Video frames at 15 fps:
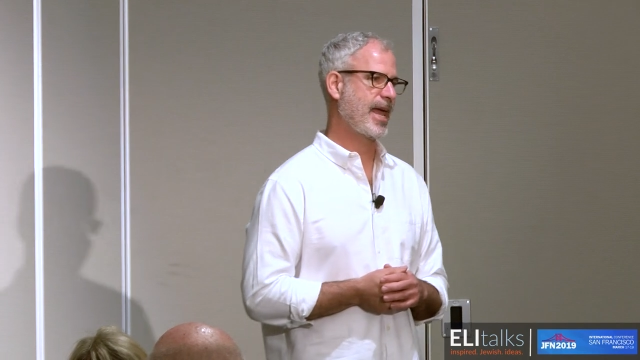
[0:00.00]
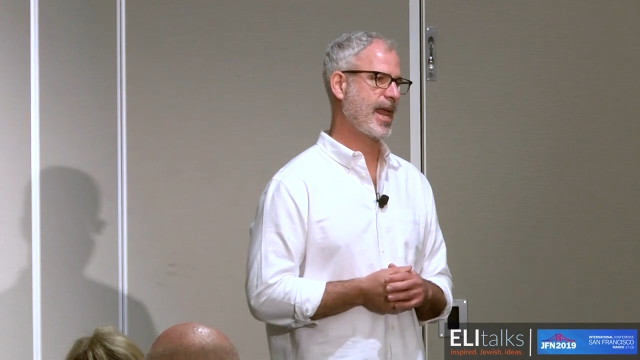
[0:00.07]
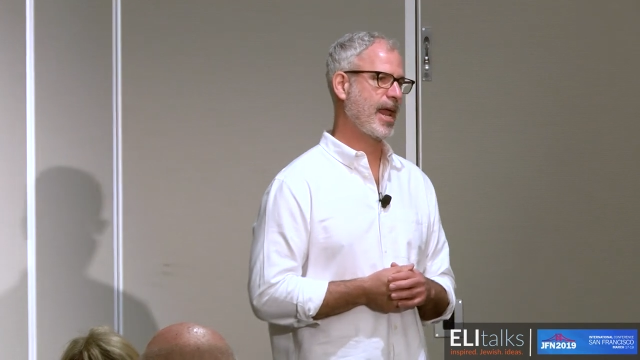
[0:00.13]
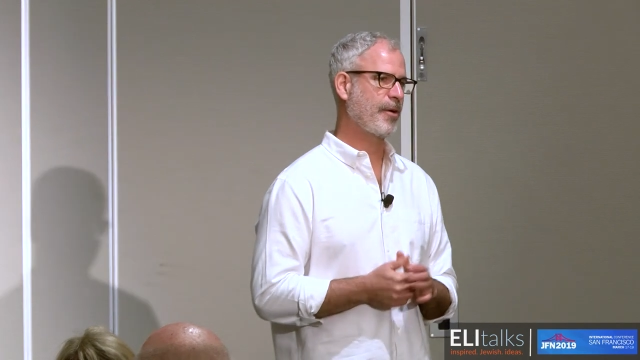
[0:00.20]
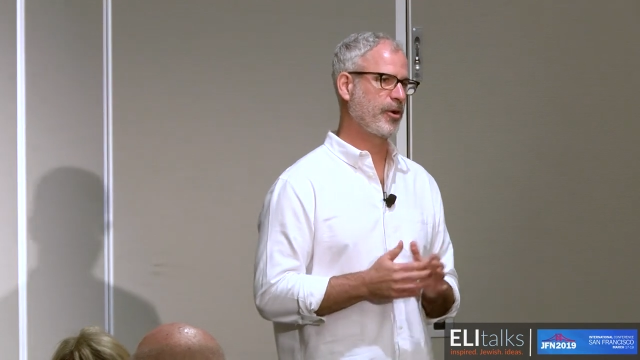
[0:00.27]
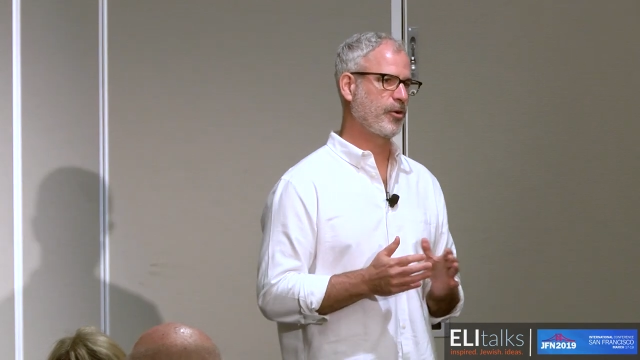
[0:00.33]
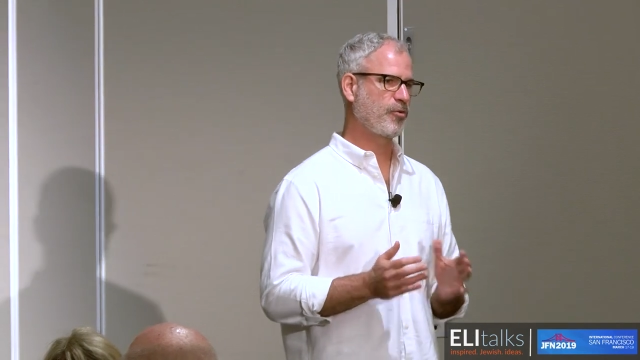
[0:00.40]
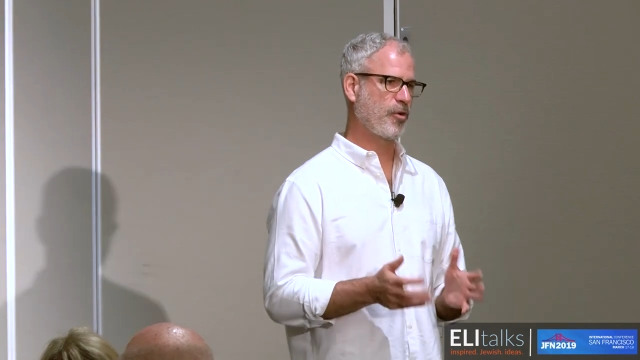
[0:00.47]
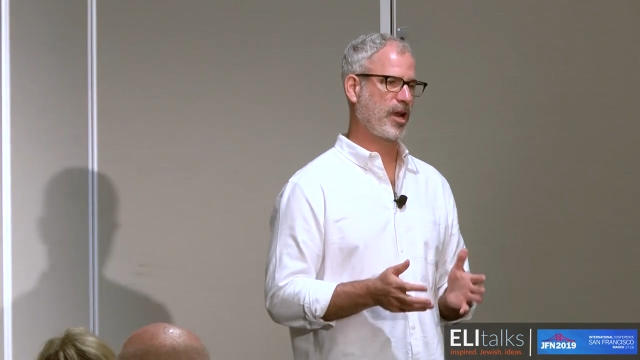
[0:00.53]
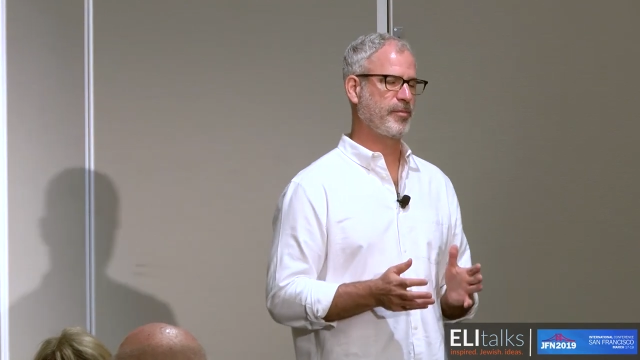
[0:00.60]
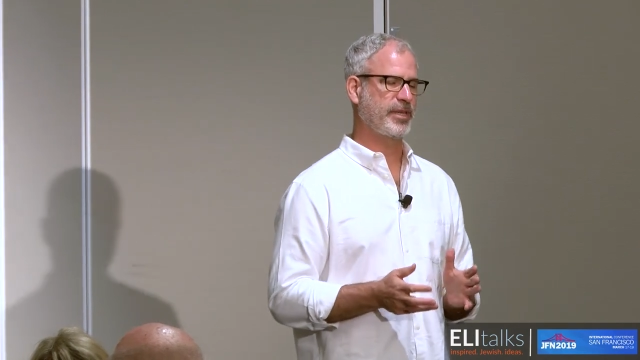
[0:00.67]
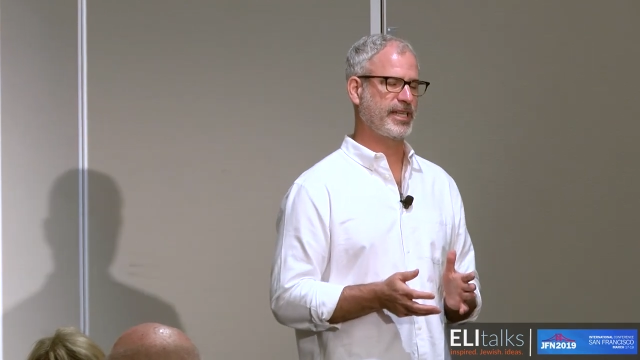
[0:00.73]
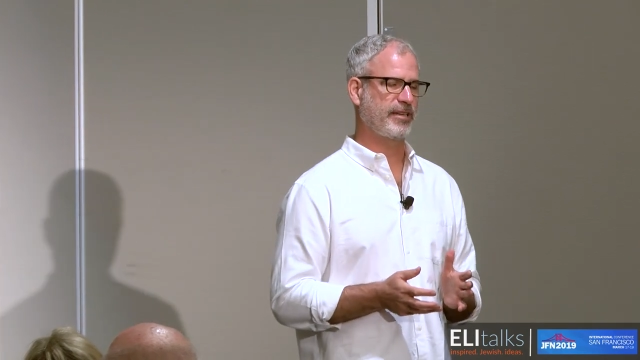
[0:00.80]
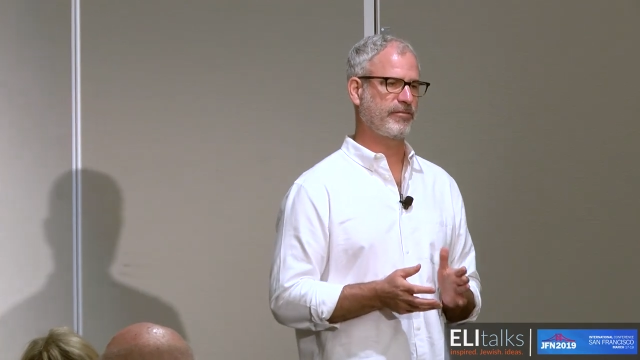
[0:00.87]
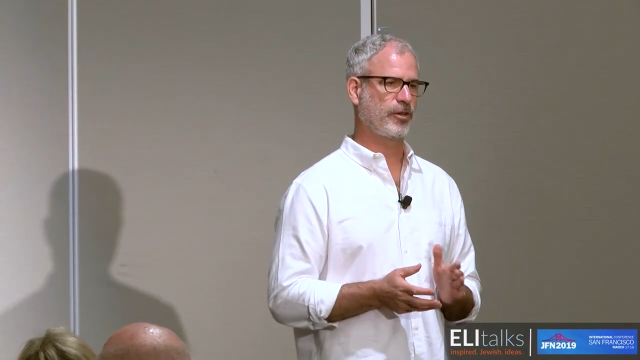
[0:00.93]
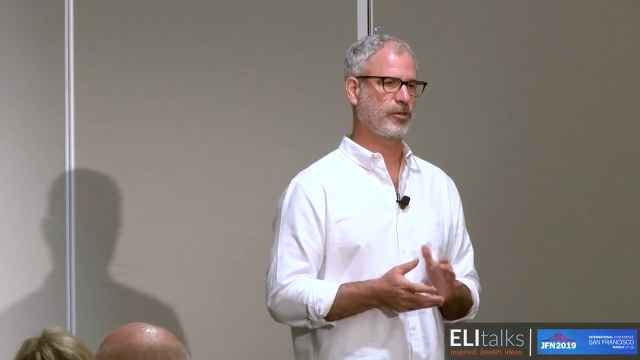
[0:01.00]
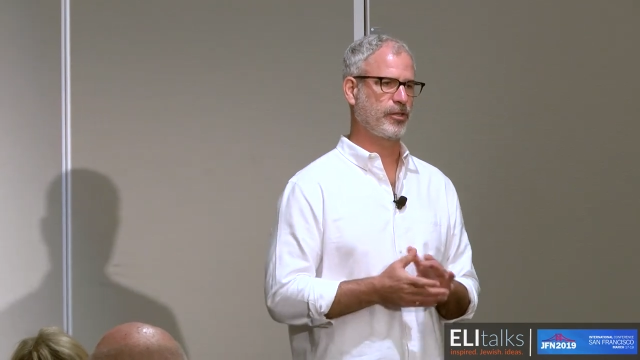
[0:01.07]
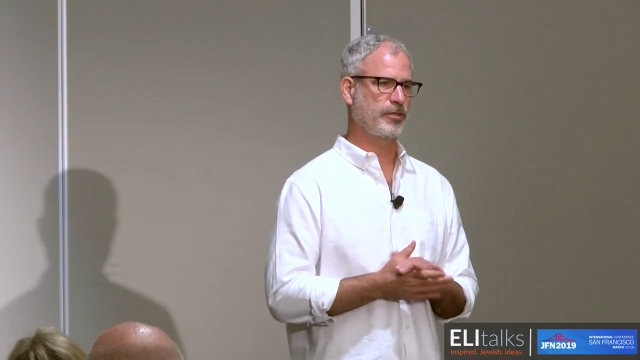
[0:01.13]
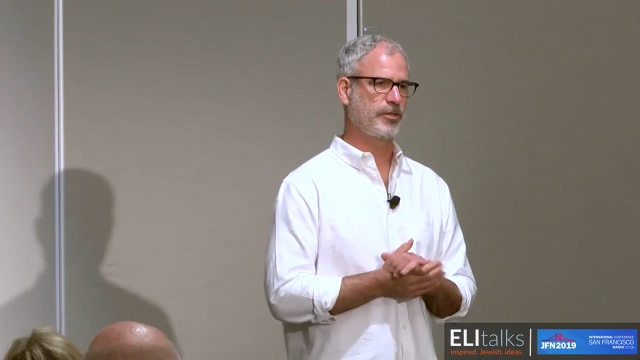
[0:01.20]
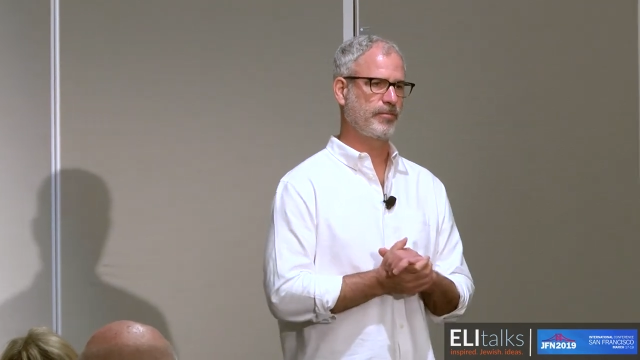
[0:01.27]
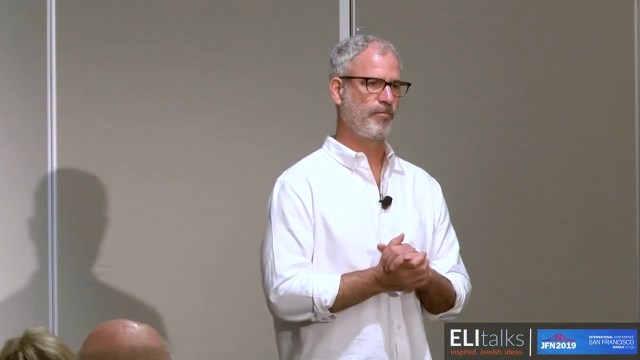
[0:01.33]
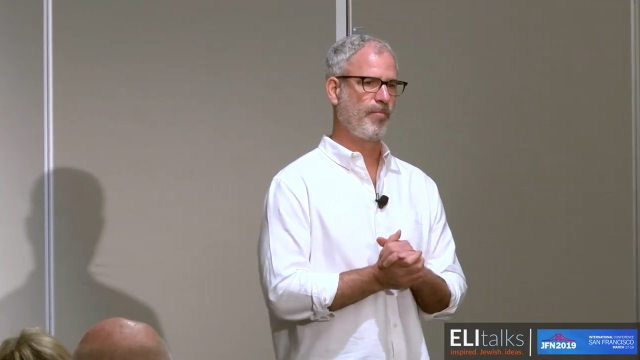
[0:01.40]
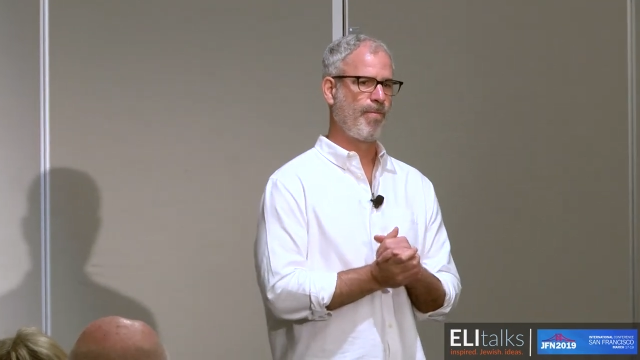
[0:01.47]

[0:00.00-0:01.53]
and how incredibly difficult